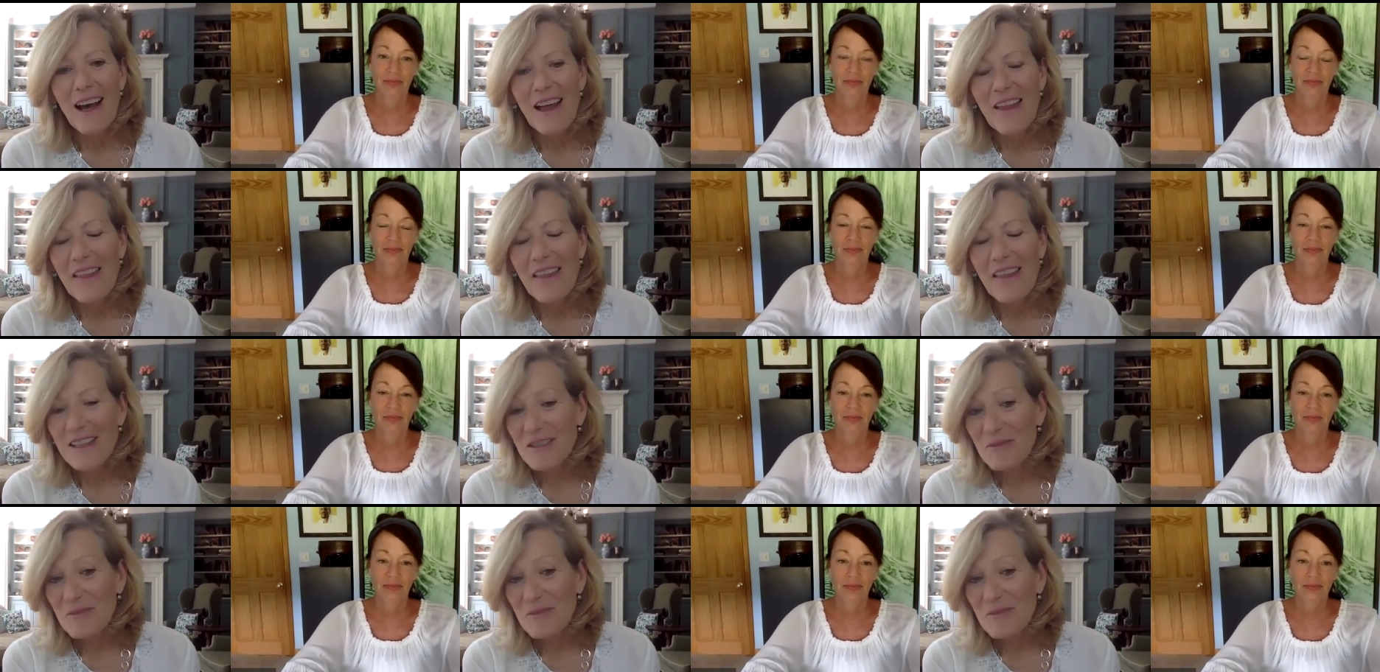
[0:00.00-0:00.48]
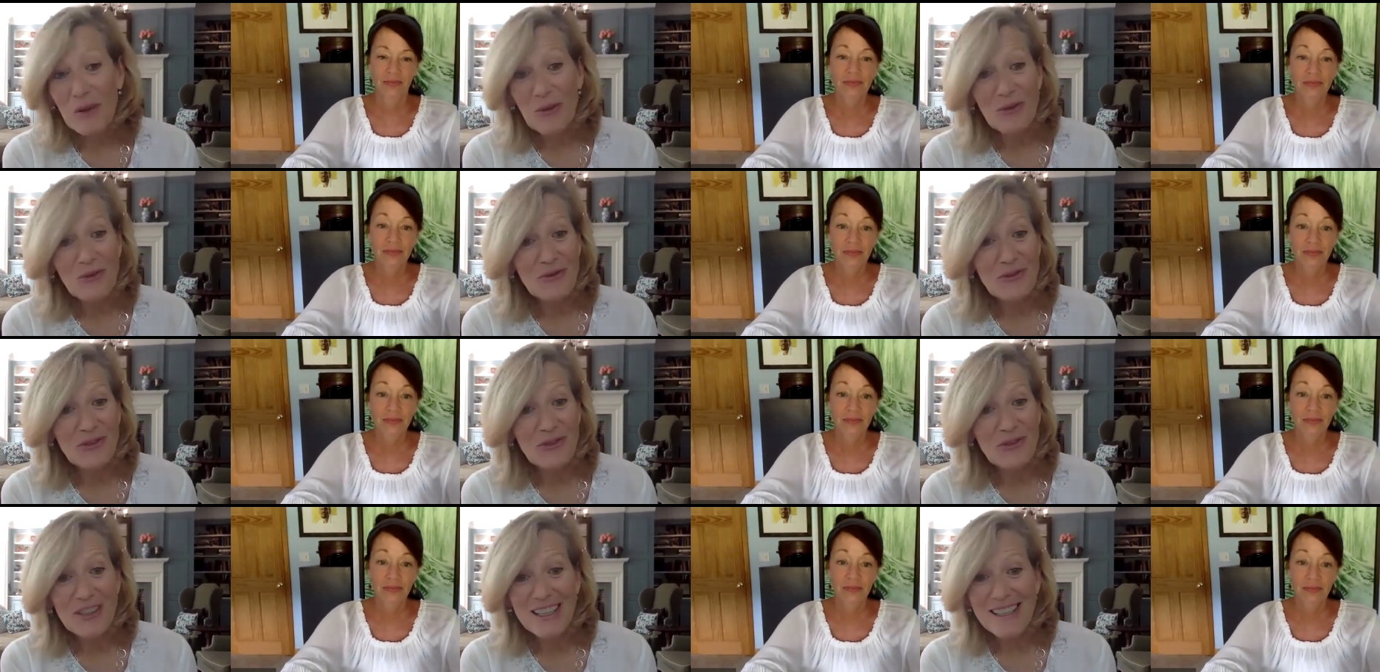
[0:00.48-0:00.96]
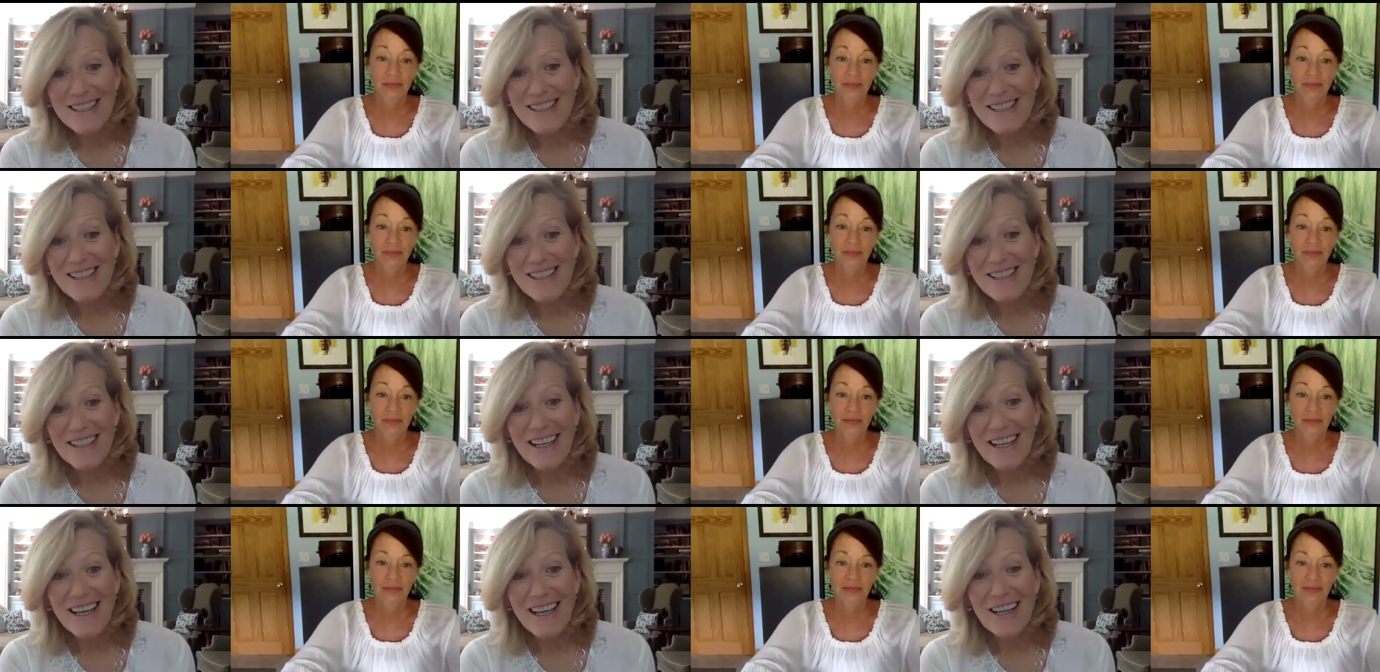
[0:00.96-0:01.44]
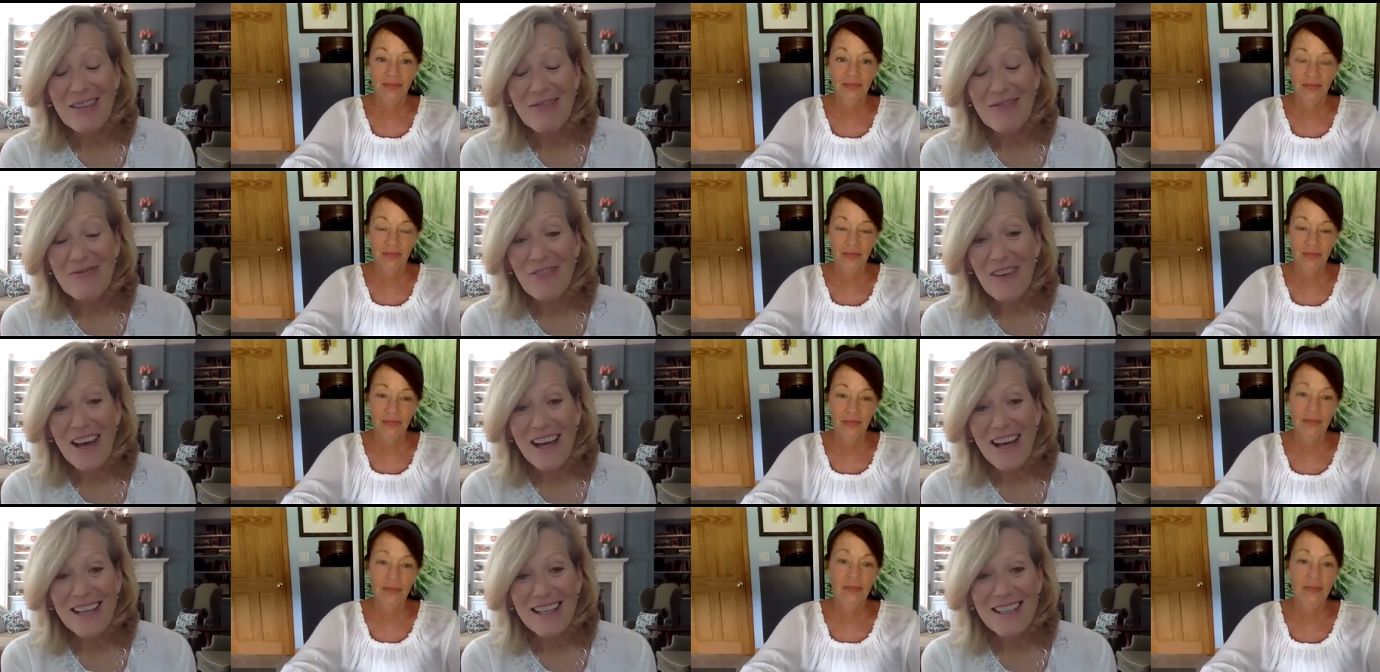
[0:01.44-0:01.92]
Speaker 1: That's beautiful, Lisa. And in
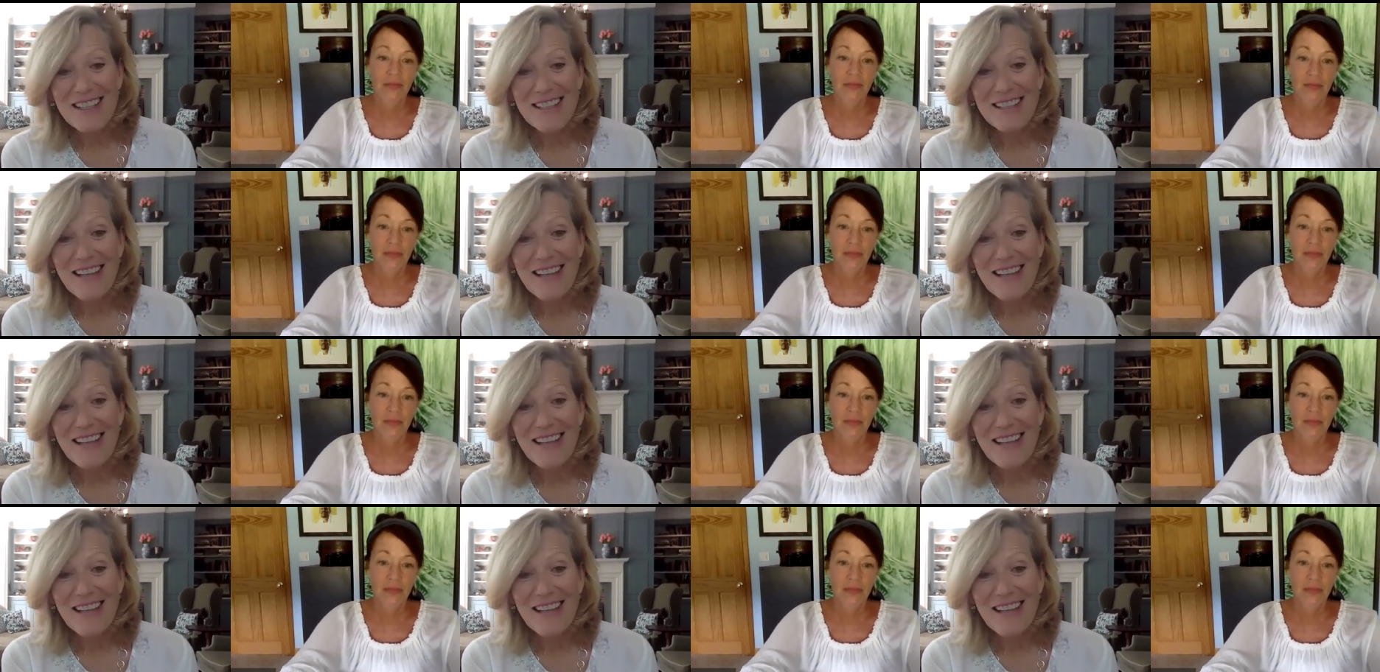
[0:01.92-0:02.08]
fact,